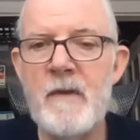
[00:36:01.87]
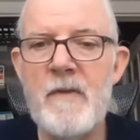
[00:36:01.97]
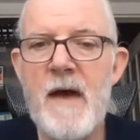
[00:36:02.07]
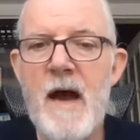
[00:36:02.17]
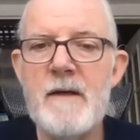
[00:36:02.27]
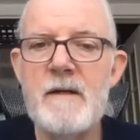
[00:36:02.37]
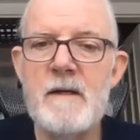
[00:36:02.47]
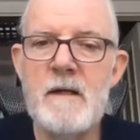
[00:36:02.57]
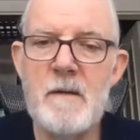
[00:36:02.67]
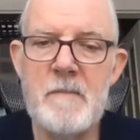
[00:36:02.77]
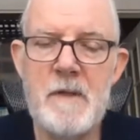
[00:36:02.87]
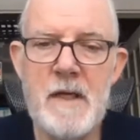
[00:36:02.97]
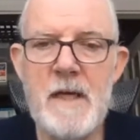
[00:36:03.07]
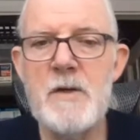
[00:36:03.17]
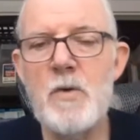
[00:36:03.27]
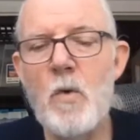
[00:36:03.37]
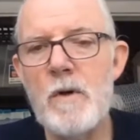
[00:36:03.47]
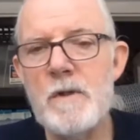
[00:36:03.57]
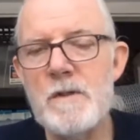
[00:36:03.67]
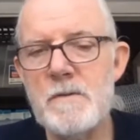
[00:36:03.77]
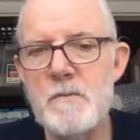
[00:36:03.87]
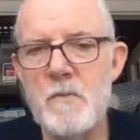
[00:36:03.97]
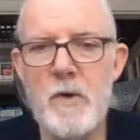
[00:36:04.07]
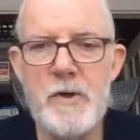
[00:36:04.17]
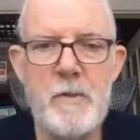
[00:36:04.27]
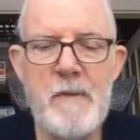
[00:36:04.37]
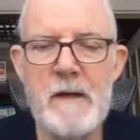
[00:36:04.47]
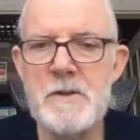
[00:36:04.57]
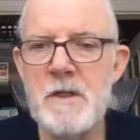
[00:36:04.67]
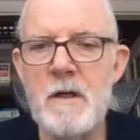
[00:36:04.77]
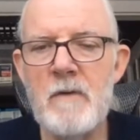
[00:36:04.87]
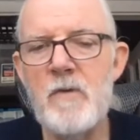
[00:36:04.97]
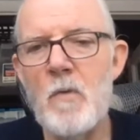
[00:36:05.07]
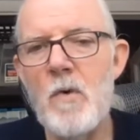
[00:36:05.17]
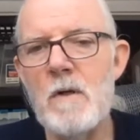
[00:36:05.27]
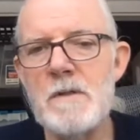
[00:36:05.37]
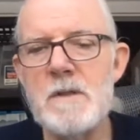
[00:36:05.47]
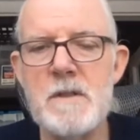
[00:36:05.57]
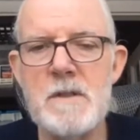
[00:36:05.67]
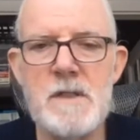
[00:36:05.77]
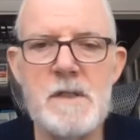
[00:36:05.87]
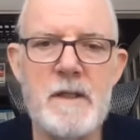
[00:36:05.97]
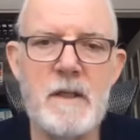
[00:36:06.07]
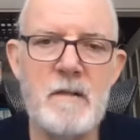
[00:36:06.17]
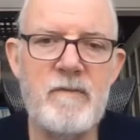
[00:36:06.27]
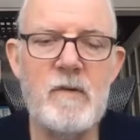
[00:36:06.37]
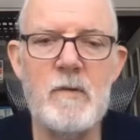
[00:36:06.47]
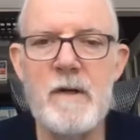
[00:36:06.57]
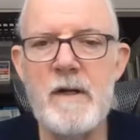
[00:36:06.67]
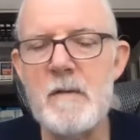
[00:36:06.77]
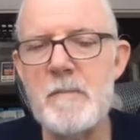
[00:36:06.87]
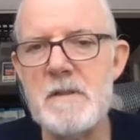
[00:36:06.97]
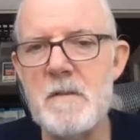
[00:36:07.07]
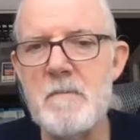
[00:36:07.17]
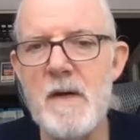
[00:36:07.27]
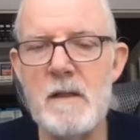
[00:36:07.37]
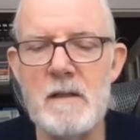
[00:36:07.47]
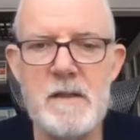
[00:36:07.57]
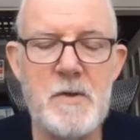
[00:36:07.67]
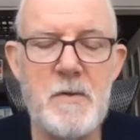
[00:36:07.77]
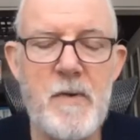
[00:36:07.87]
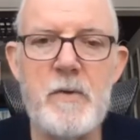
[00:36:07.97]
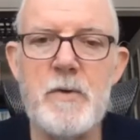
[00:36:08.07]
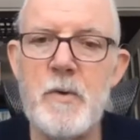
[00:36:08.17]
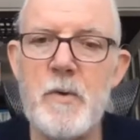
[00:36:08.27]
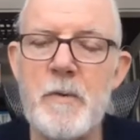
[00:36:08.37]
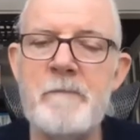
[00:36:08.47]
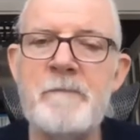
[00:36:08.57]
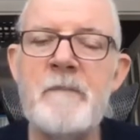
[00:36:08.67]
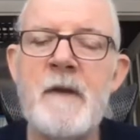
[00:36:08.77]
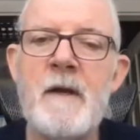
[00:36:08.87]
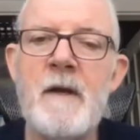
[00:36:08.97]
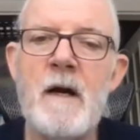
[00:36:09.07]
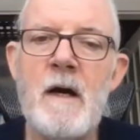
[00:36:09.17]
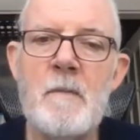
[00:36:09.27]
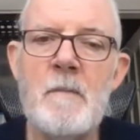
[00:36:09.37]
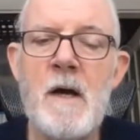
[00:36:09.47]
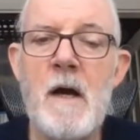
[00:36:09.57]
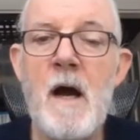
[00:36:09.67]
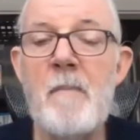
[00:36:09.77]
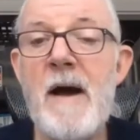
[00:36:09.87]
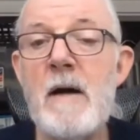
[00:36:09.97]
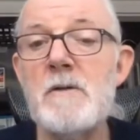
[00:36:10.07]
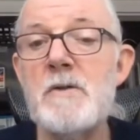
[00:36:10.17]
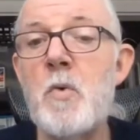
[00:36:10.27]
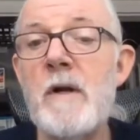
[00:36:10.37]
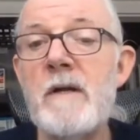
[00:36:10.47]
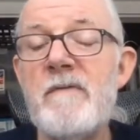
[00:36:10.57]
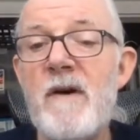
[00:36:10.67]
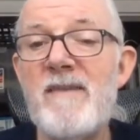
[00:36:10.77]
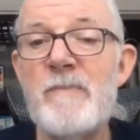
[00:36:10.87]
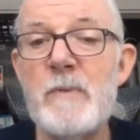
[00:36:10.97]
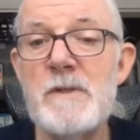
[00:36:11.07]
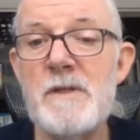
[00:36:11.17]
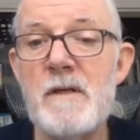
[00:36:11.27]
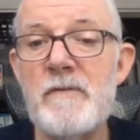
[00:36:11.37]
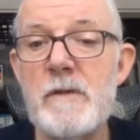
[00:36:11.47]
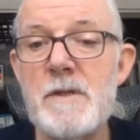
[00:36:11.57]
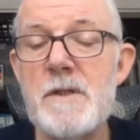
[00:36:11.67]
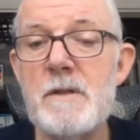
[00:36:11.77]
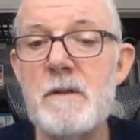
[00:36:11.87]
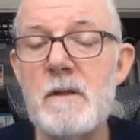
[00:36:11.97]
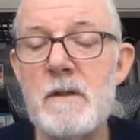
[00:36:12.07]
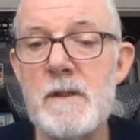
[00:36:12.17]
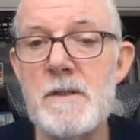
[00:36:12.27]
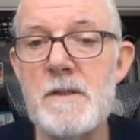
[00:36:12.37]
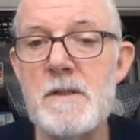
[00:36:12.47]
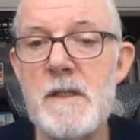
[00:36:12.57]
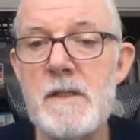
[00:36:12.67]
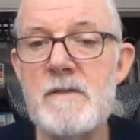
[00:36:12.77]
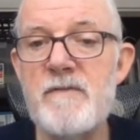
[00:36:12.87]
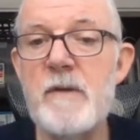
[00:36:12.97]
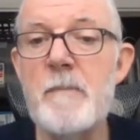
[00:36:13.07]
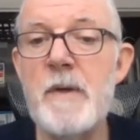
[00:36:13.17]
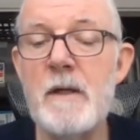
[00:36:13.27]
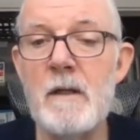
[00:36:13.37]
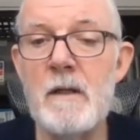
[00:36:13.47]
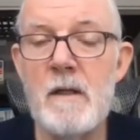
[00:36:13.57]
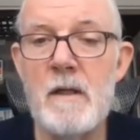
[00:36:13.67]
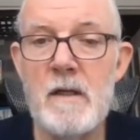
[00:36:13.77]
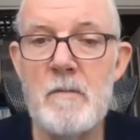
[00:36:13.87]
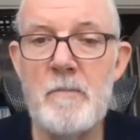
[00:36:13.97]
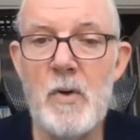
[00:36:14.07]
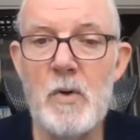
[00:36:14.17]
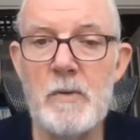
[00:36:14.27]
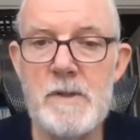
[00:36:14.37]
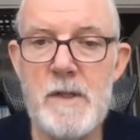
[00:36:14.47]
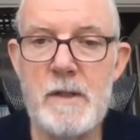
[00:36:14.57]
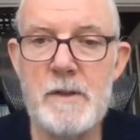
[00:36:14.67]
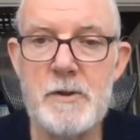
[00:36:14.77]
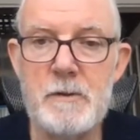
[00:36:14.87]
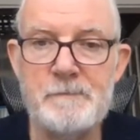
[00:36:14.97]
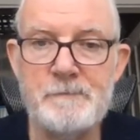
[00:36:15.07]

that um, indoors, where you're bouncing off the walls and the ceiling and the floor and any piece of metal that's around you, um, about 25% of your signal is, is flipping in polarization.